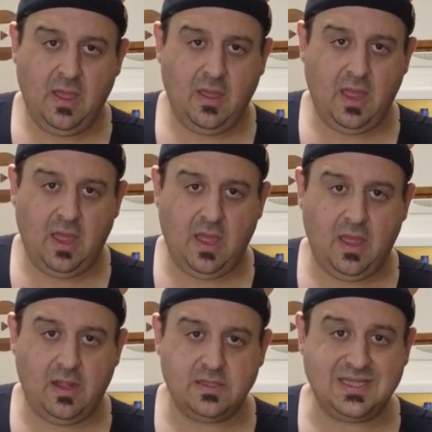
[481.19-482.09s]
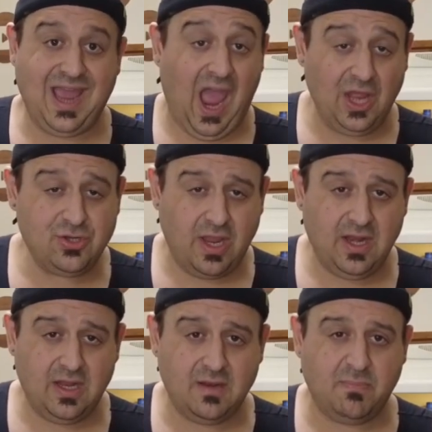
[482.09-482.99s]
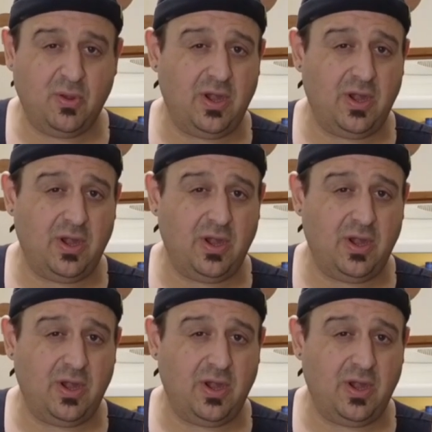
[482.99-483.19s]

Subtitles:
dehydrate it, put